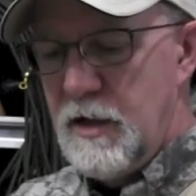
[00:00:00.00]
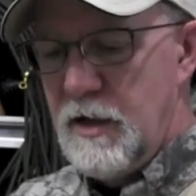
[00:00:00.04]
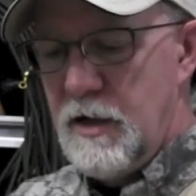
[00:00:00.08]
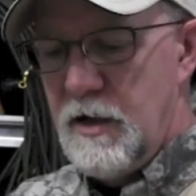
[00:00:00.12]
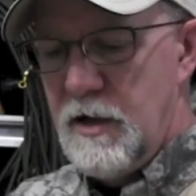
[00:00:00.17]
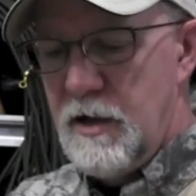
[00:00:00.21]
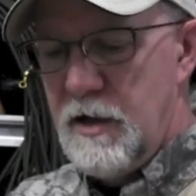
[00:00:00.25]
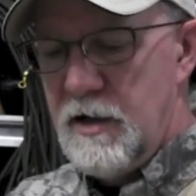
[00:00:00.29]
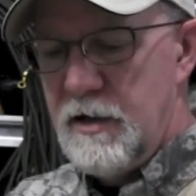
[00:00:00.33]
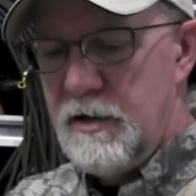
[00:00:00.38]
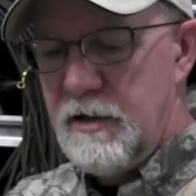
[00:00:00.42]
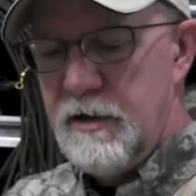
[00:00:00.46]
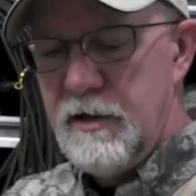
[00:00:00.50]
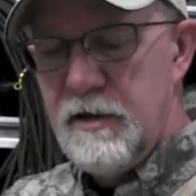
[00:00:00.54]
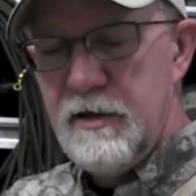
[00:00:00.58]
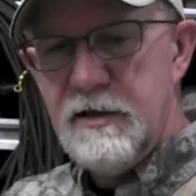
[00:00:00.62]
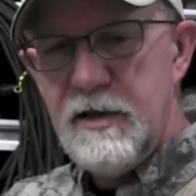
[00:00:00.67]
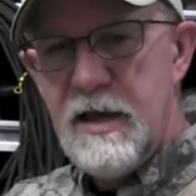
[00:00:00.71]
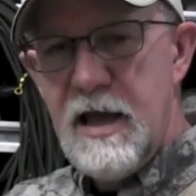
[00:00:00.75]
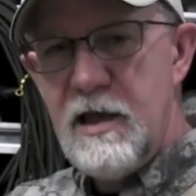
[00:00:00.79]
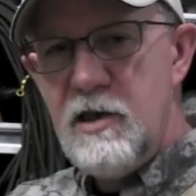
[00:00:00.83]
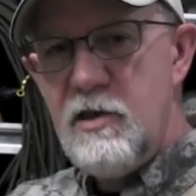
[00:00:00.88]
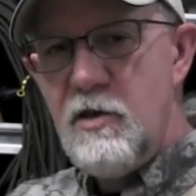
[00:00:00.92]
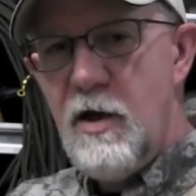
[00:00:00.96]

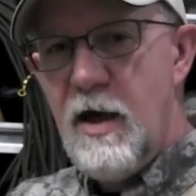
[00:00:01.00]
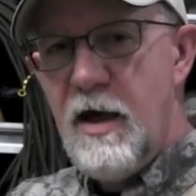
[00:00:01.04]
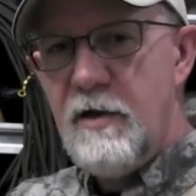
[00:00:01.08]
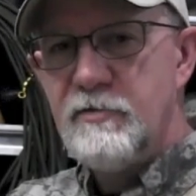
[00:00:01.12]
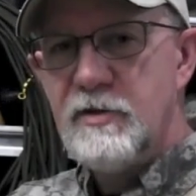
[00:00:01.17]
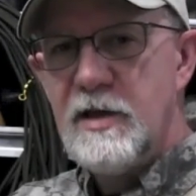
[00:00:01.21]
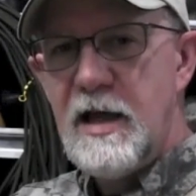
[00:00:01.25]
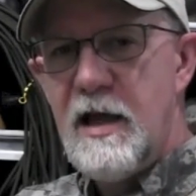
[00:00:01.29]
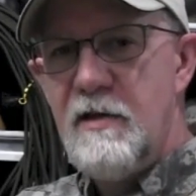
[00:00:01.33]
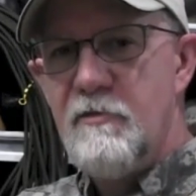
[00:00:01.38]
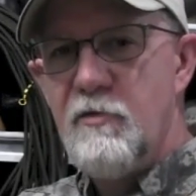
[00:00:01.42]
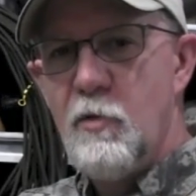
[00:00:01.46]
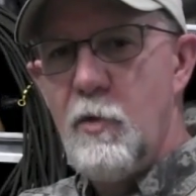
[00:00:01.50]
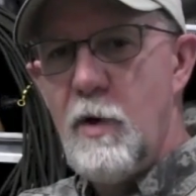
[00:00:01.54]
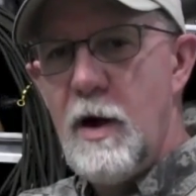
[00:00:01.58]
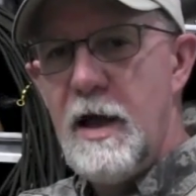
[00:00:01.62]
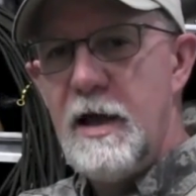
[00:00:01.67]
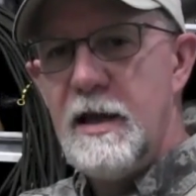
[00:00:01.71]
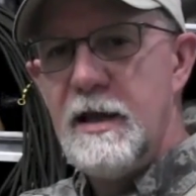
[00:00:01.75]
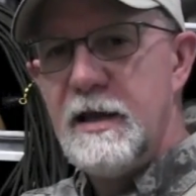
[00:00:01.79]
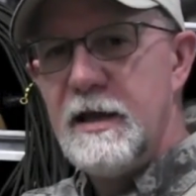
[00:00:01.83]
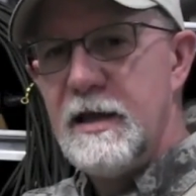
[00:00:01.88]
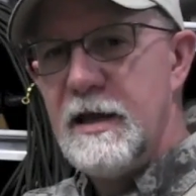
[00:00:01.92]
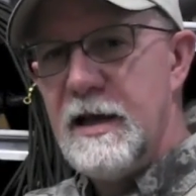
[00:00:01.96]
now you have to have a
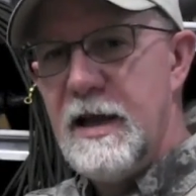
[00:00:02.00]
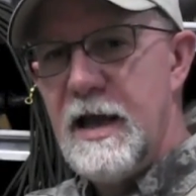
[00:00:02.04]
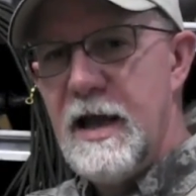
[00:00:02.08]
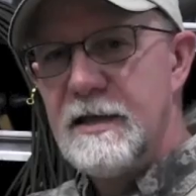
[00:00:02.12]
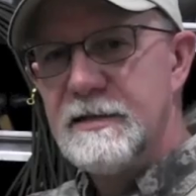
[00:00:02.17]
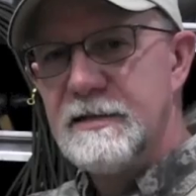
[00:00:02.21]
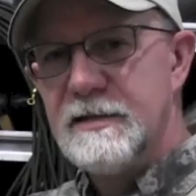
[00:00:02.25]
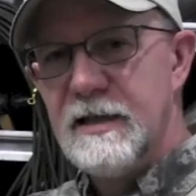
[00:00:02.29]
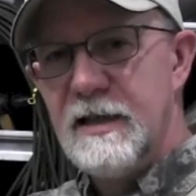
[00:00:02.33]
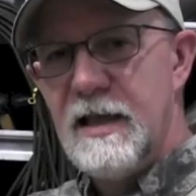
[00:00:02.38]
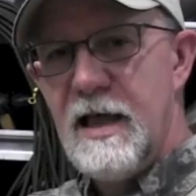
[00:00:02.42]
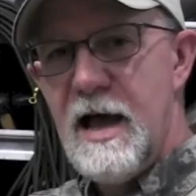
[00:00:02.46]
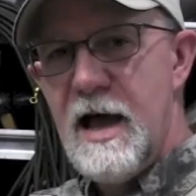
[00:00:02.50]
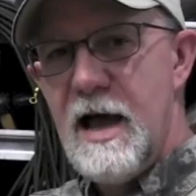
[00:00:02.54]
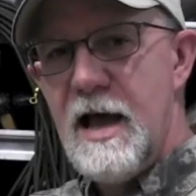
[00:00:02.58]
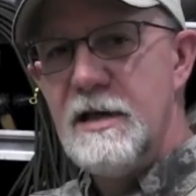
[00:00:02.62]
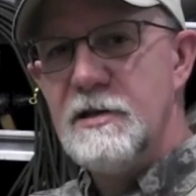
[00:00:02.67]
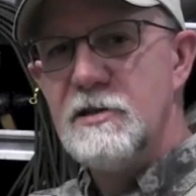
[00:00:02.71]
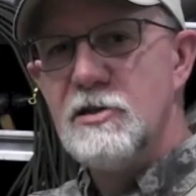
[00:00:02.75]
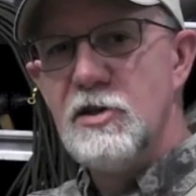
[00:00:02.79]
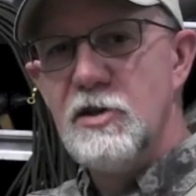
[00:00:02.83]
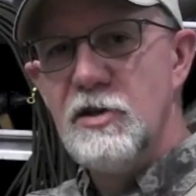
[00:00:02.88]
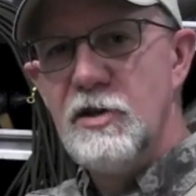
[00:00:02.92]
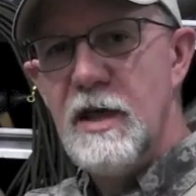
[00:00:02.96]
way to connect the
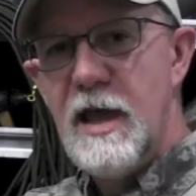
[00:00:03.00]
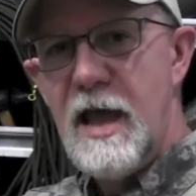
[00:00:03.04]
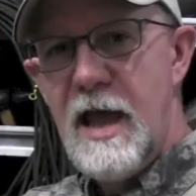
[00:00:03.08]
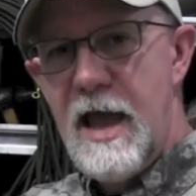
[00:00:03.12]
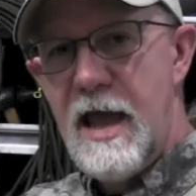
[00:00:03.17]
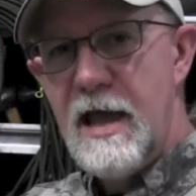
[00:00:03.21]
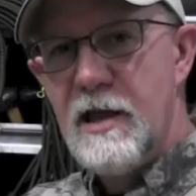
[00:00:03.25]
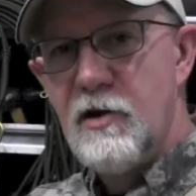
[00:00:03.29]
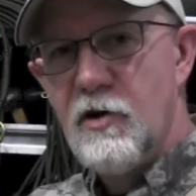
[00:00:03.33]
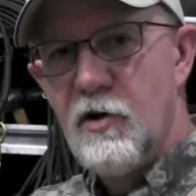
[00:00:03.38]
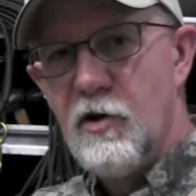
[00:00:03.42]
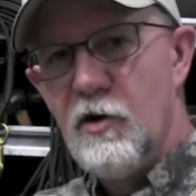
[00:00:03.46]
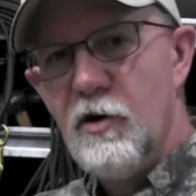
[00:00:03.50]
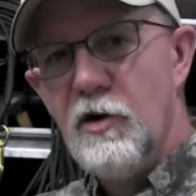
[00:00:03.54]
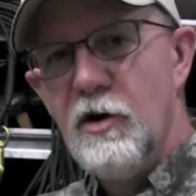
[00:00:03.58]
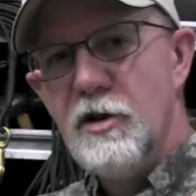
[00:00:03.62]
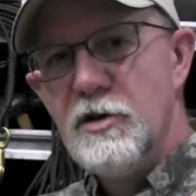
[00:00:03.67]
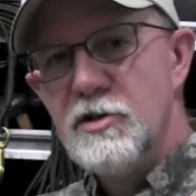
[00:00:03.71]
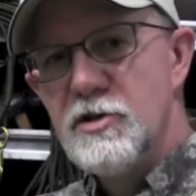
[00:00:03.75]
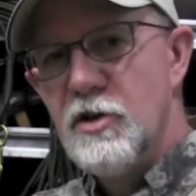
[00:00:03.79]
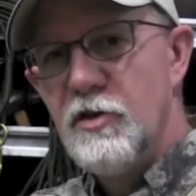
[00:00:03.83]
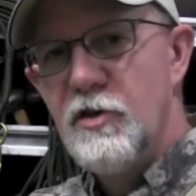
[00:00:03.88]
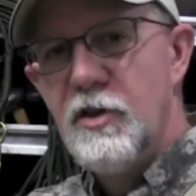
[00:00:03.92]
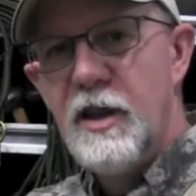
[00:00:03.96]
line to the anchor
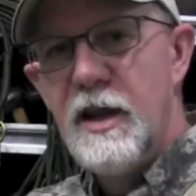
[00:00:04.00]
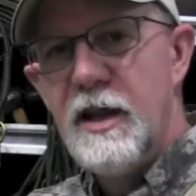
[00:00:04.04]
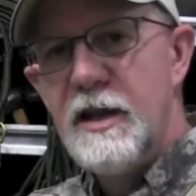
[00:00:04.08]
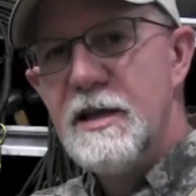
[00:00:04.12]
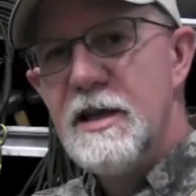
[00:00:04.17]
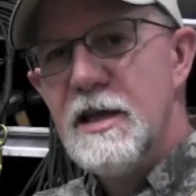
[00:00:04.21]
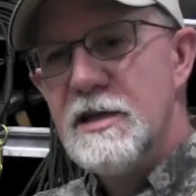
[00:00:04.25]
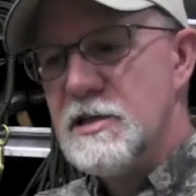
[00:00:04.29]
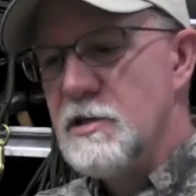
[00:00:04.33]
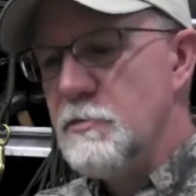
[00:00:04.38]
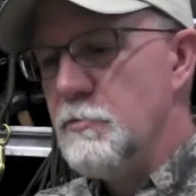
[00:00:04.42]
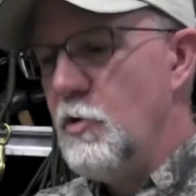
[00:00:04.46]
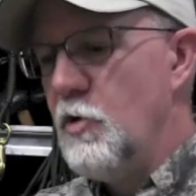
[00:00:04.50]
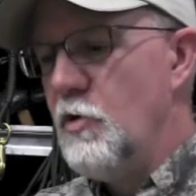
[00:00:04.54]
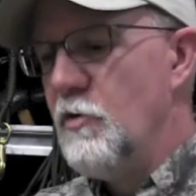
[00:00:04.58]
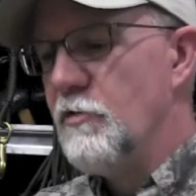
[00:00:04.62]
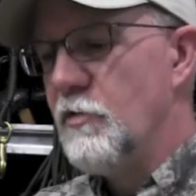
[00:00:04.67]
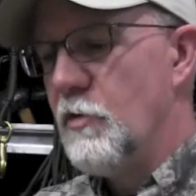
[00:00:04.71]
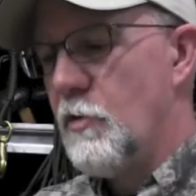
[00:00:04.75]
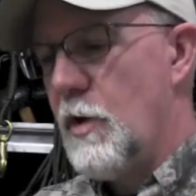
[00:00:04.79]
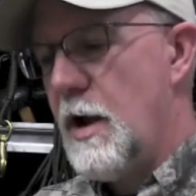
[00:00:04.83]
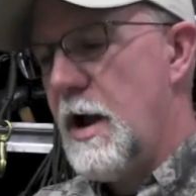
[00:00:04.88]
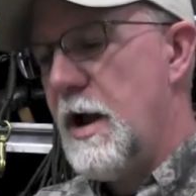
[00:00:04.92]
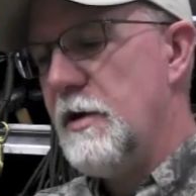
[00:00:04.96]
so that it doesn't
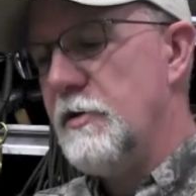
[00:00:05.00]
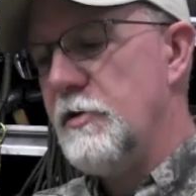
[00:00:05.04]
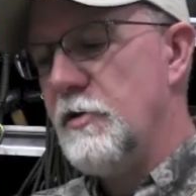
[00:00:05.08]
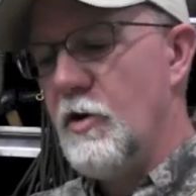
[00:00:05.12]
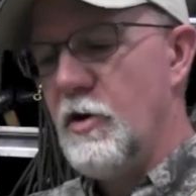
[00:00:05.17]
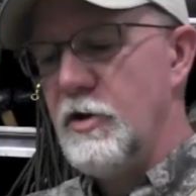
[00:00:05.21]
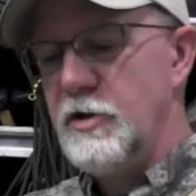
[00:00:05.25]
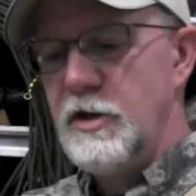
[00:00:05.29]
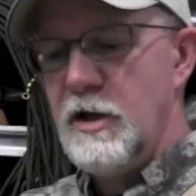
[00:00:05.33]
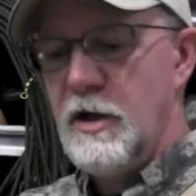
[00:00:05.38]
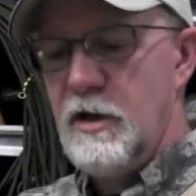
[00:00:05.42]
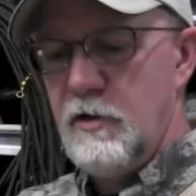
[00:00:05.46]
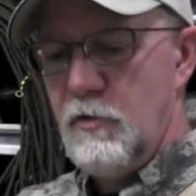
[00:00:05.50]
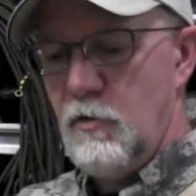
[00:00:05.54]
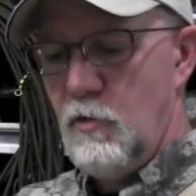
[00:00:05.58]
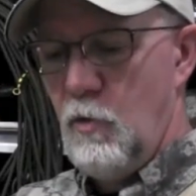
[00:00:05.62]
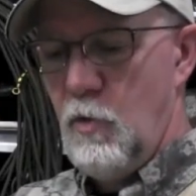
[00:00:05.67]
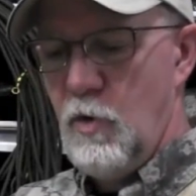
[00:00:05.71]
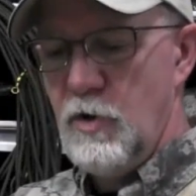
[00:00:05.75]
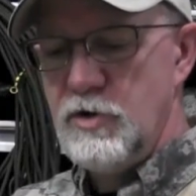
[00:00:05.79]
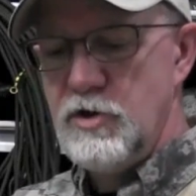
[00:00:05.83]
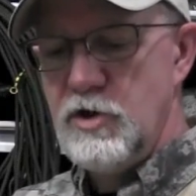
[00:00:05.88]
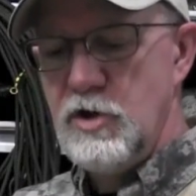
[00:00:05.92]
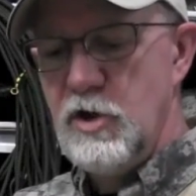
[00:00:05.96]
move around on you
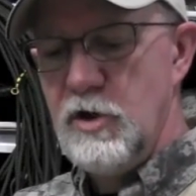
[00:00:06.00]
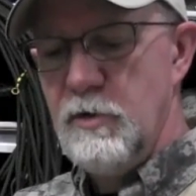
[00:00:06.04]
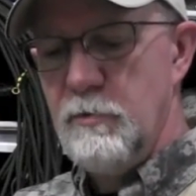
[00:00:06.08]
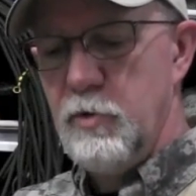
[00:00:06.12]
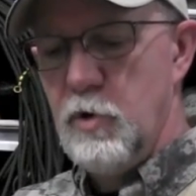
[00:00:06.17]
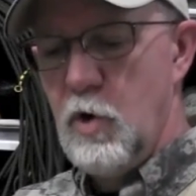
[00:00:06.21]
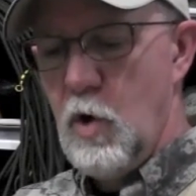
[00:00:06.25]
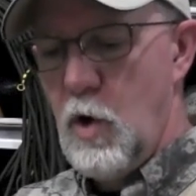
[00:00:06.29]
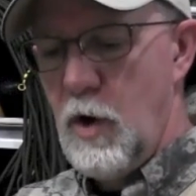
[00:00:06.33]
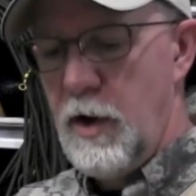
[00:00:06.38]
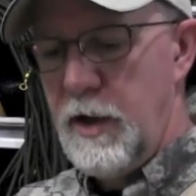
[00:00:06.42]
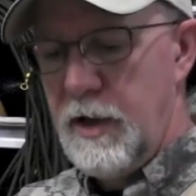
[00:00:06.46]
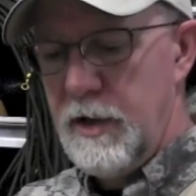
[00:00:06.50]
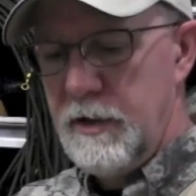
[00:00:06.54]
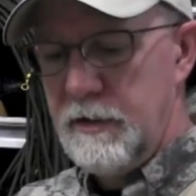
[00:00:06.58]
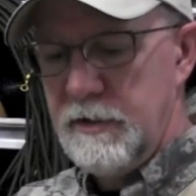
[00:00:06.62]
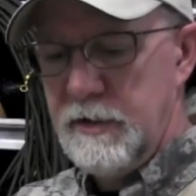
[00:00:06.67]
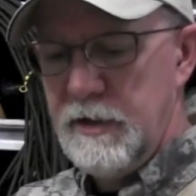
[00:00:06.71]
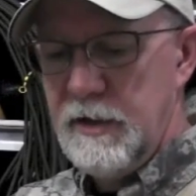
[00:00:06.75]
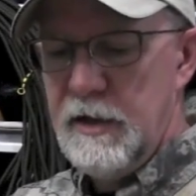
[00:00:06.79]
once you deploy it.